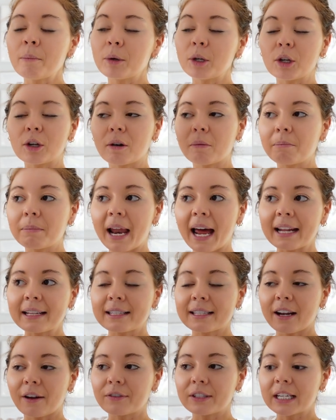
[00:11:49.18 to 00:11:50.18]
but you can
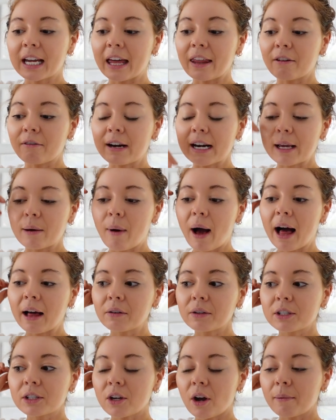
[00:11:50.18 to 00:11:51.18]
blend stuff together really
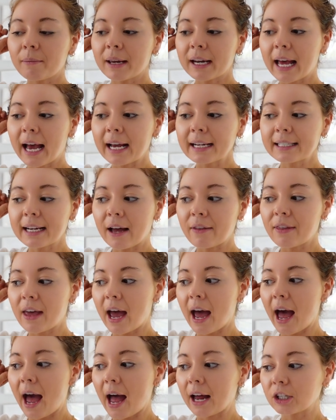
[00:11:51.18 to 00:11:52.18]
well. So I'm gonna head down
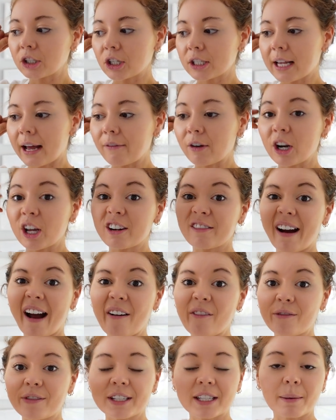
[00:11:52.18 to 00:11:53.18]
there and just have a look
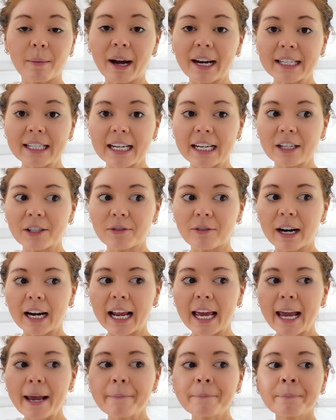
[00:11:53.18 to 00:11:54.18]
around for some ideas
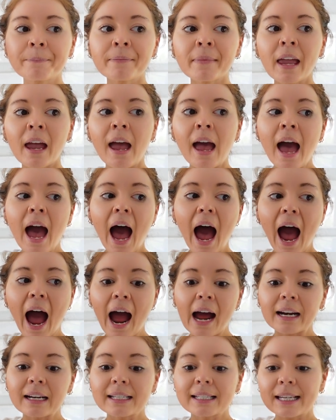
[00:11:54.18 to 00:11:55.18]
really,
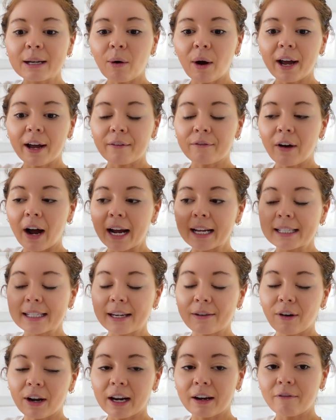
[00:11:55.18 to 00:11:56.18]
and see what I can find,
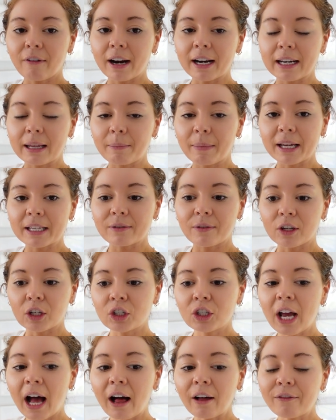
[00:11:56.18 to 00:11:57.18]
see if I can find any bits for the
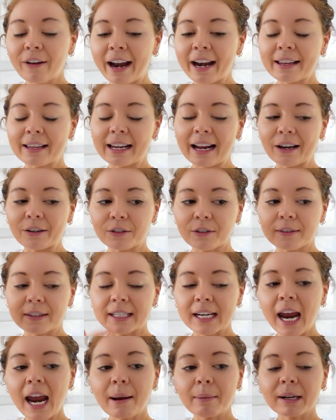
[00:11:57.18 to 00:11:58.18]
shelf, anything else for
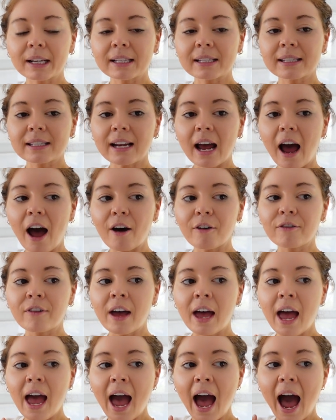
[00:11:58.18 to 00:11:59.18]
the table and stuff.
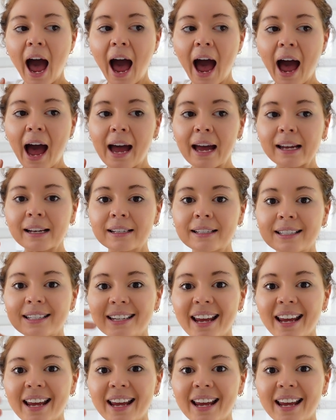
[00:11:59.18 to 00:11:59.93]
And